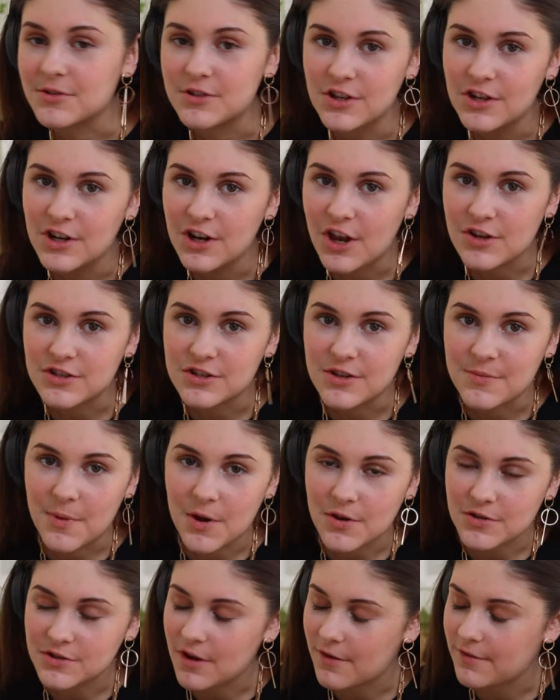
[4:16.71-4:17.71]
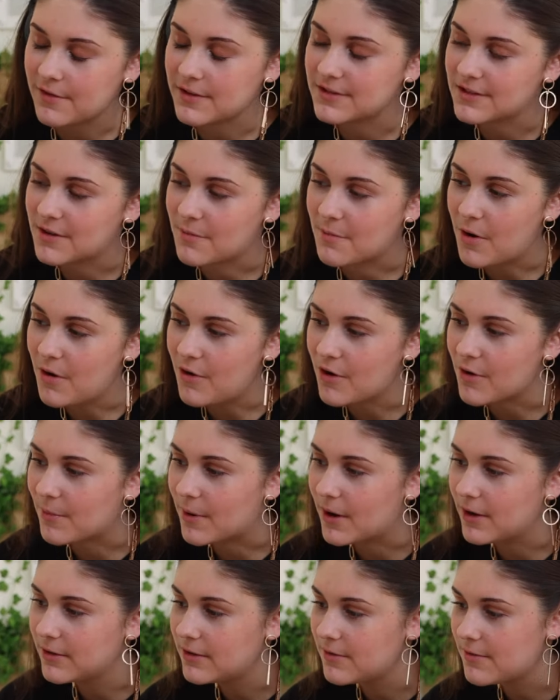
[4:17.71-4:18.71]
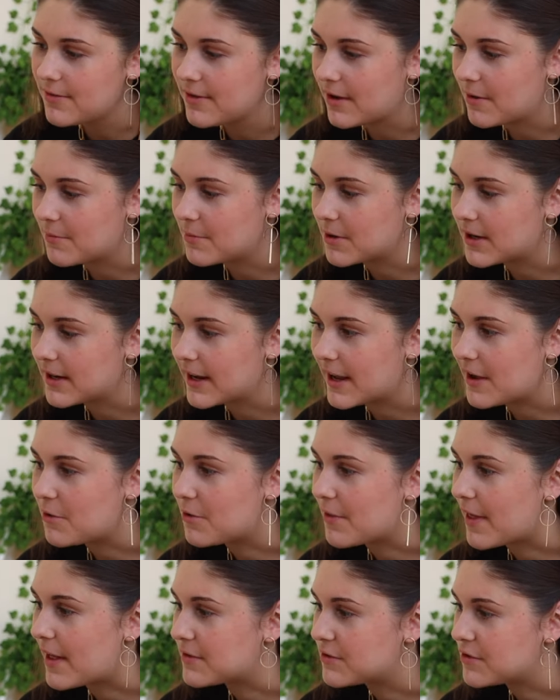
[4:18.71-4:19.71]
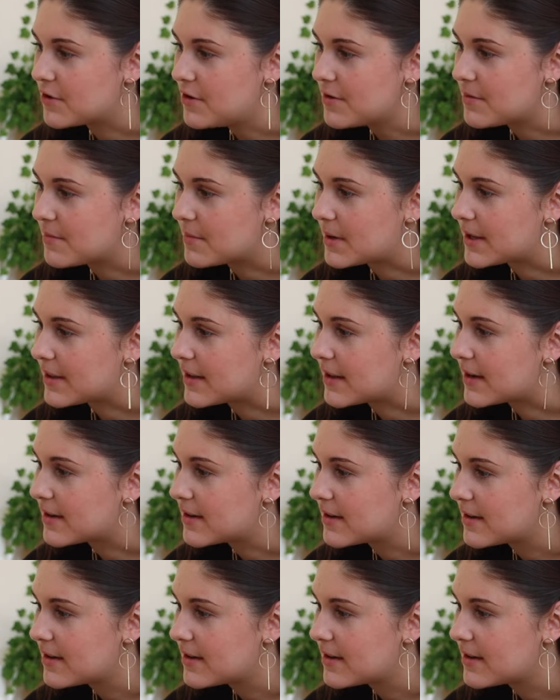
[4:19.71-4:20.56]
was going to go to the post office tomorrow, but I don't think I'm going to get all that done by then.